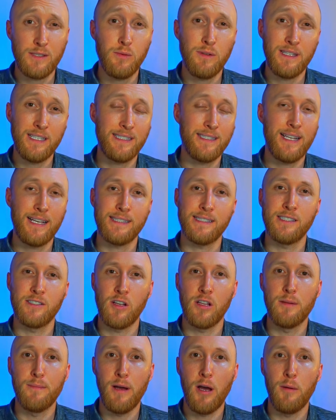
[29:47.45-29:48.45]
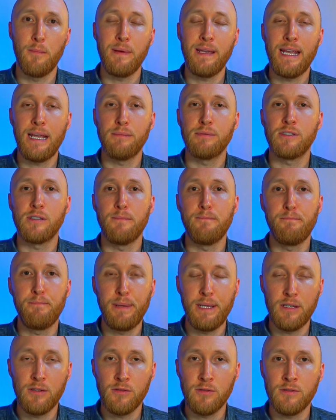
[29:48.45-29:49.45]
what this test is all about, being able to
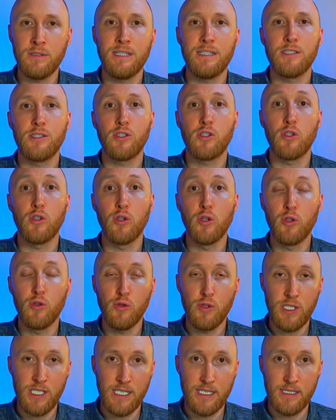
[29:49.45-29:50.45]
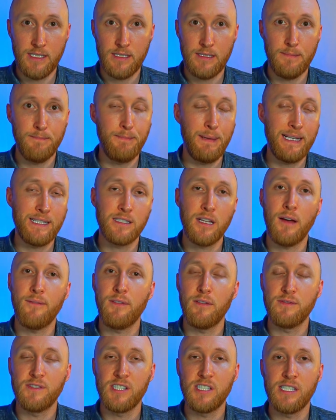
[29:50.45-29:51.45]
build solutions based off
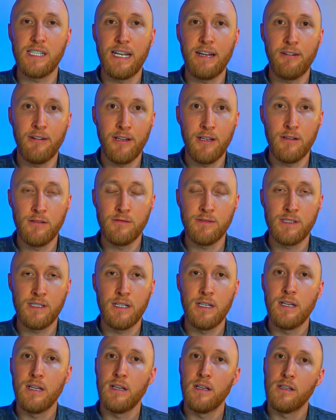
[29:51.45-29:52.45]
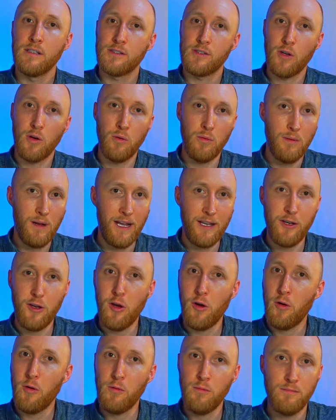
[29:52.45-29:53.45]
of scenarios. So I
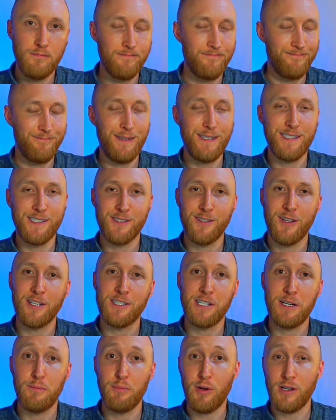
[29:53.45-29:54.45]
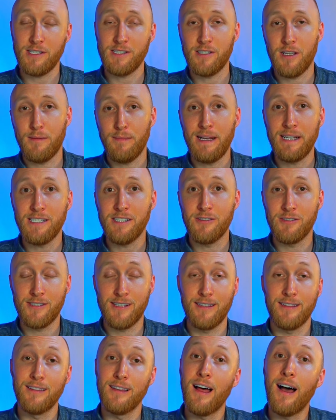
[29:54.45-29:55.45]
know business logic and process automation, there's a
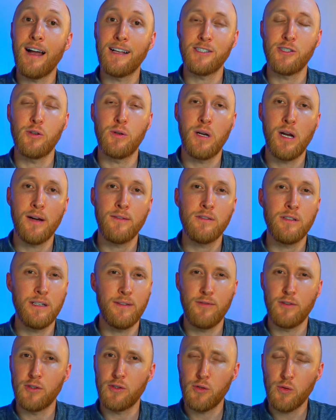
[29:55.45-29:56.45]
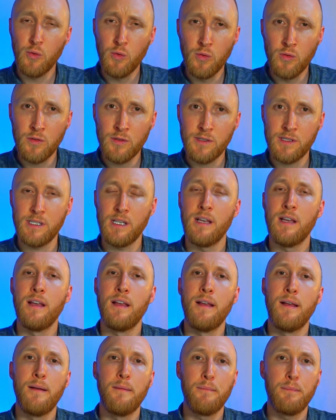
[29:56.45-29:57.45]
lot to cover, the different tools.
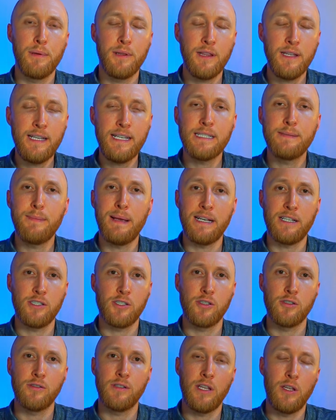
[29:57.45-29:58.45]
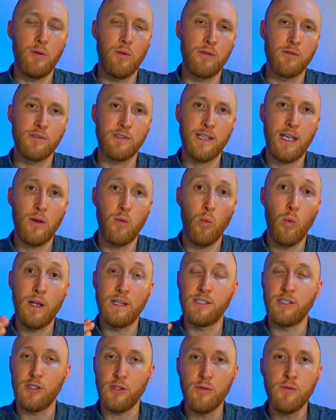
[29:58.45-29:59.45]
Please make sure that you understand when
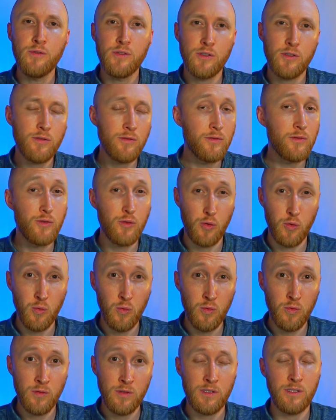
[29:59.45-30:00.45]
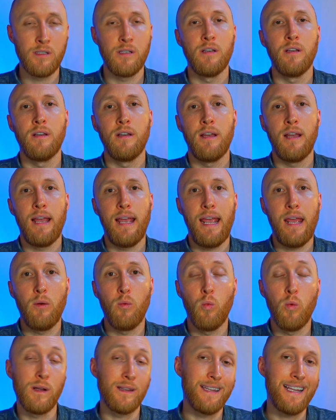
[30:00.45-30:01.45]
to use certain tools and
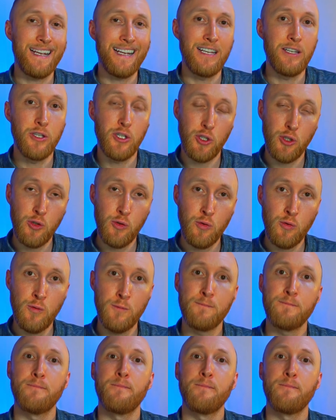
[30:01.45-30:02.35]
what they can do,